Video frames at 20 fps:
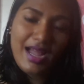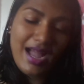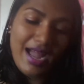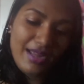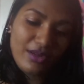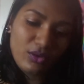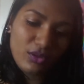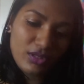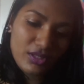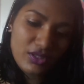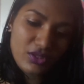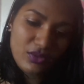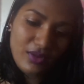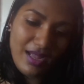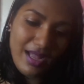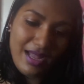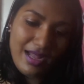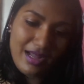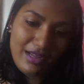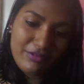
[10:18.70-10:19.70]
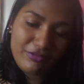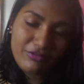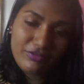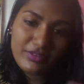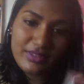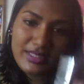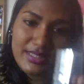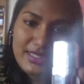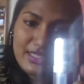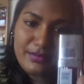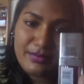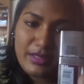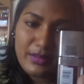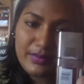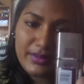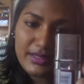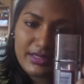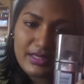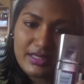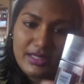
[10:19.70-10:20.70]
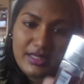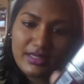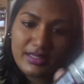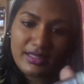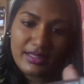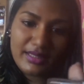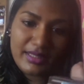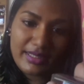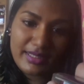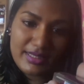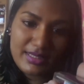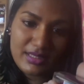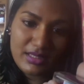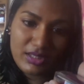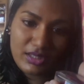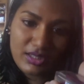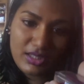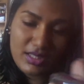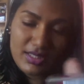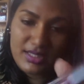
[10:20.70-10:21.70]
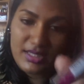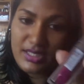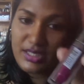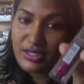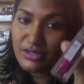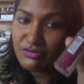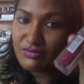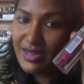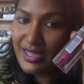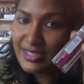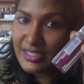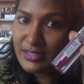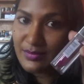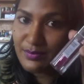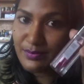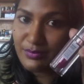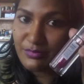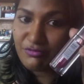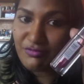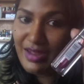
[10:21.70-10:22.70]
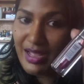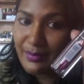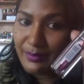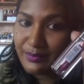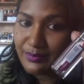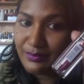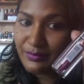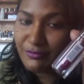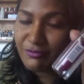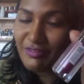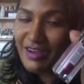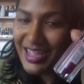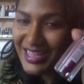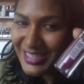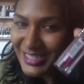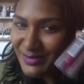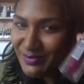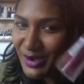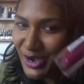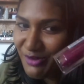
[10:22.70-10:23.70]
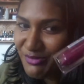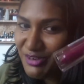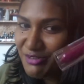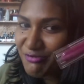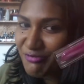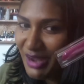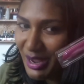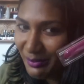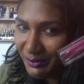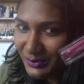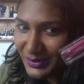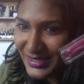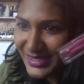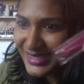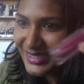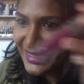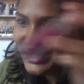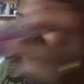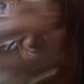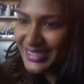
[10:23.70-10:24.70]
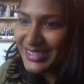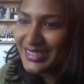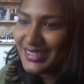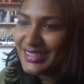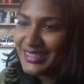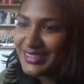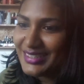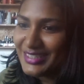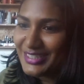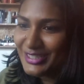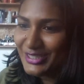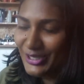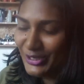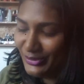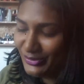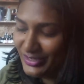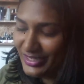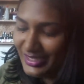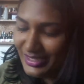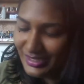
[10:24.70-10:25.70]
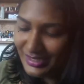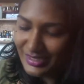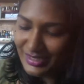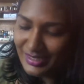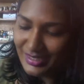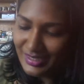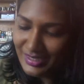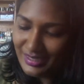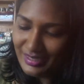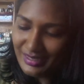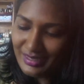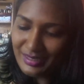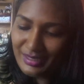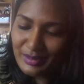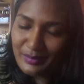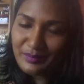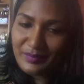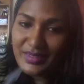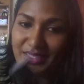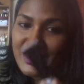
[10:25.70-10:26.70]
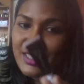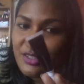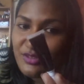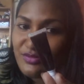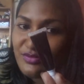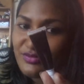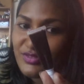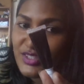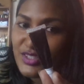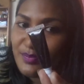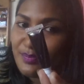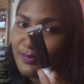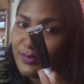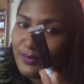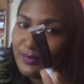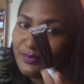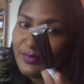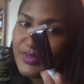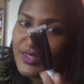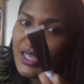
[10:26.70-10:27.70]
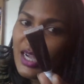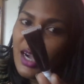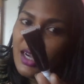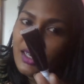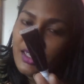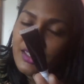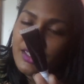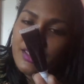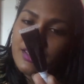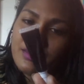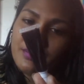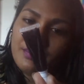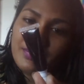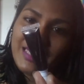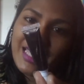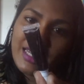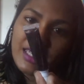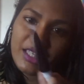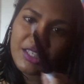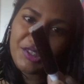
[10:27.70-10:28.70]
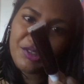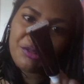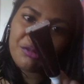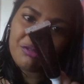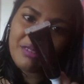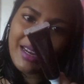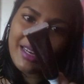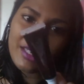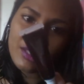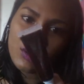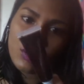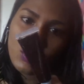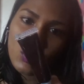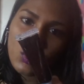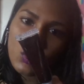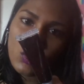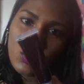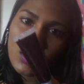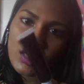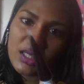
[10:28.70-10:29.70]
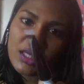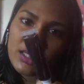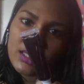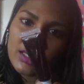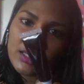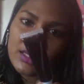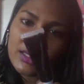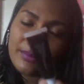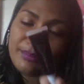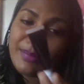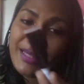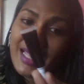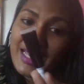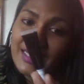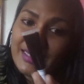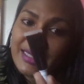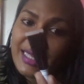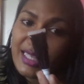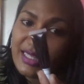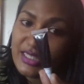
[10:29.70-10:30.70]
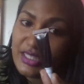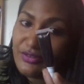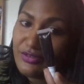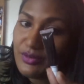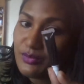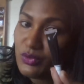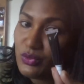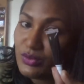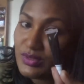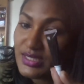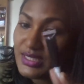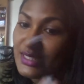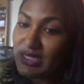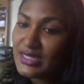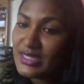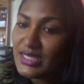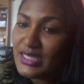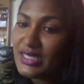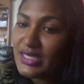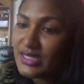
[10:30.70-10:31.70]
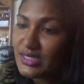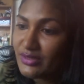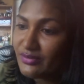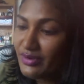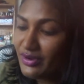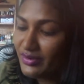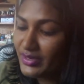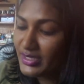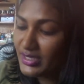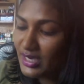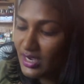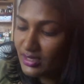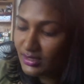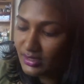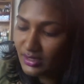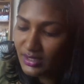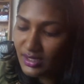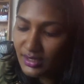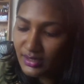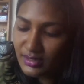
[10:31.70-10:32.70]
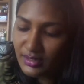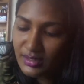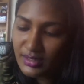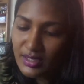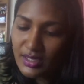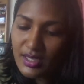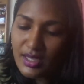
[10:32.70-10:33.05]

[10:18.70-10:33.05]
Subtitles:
I also have this Maybelline Elixir Gloss in Raspberry Rhapsody. Sorry. This darkened blackened red coal Black Dahlia from OCC. It's a very dark color.